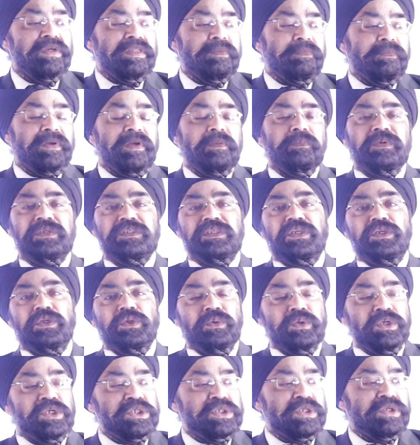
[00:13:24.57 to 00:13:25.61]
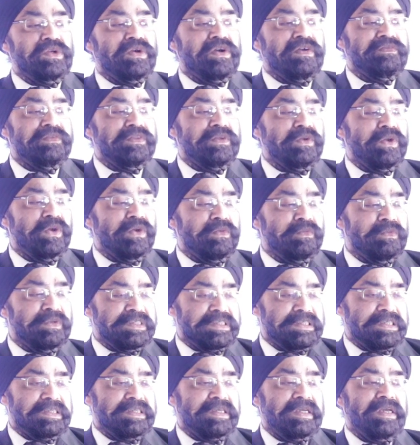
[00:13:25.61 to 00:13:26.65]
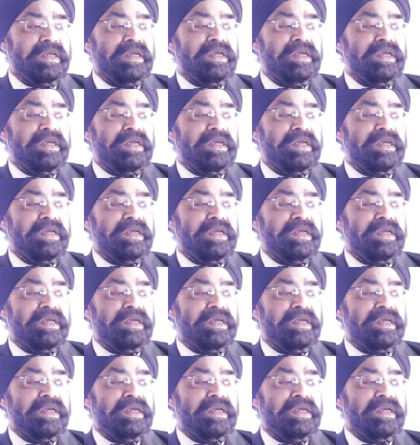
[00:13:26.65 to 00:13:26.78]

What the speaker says: the purpose and duration of your visit.